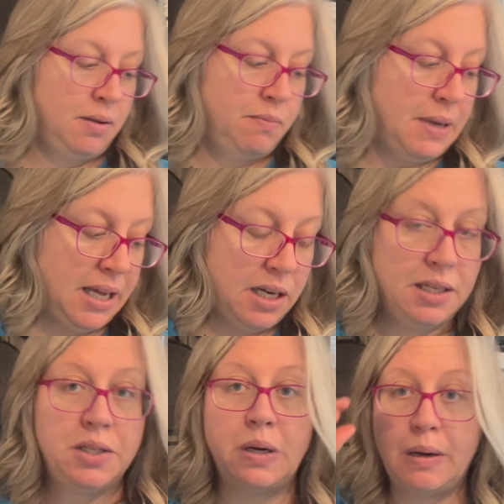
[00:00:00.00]
make it
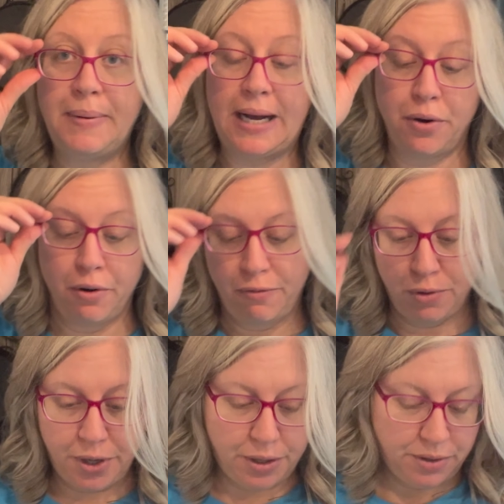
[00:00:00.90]
into a powder
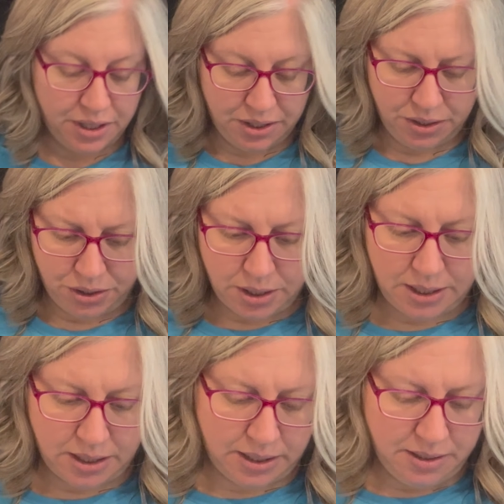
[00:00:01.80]
for you. This is
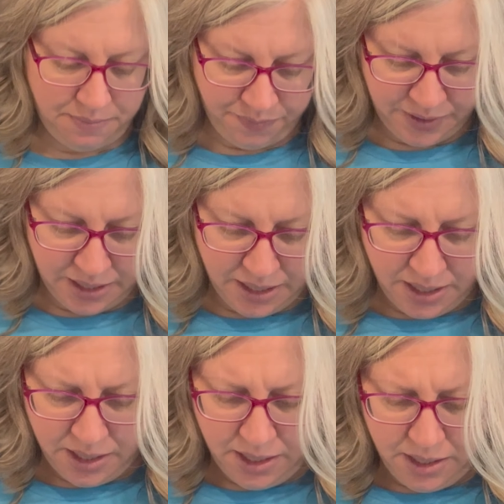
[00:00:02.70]
just a
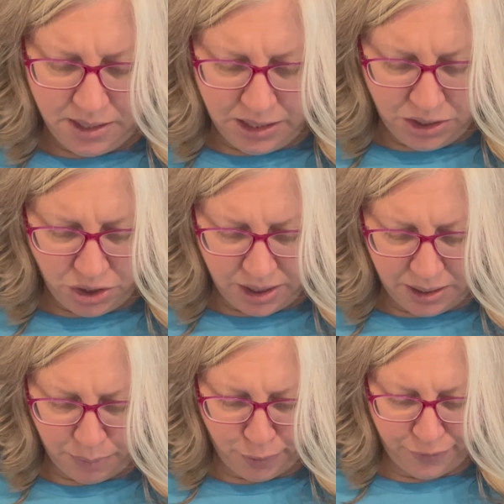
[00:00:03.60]

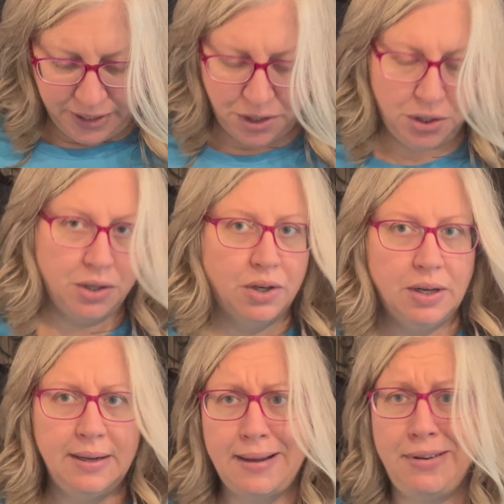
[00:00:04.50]
Ninja Professional.
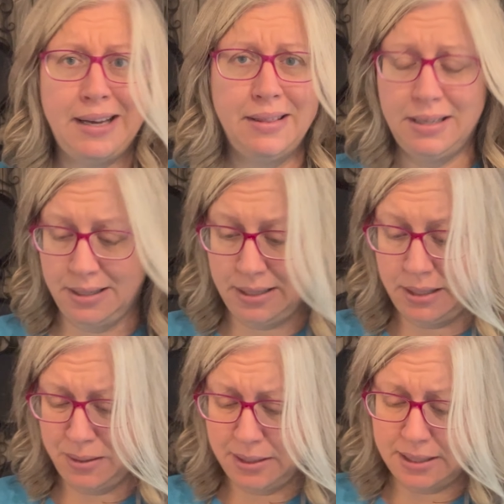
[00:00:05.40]
I've had
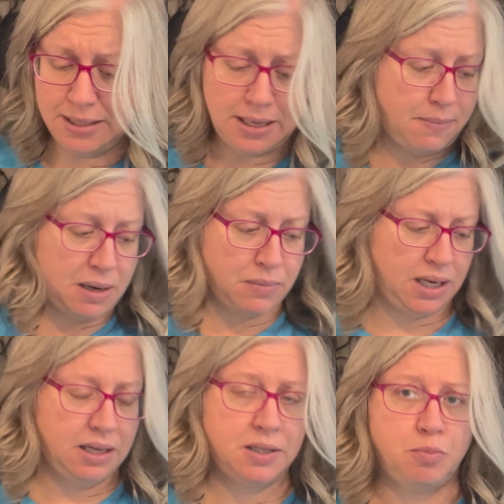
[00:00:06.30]
this since I made my
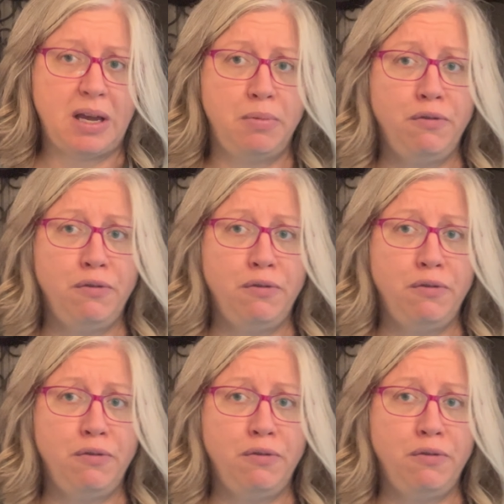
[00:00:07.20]
kids baby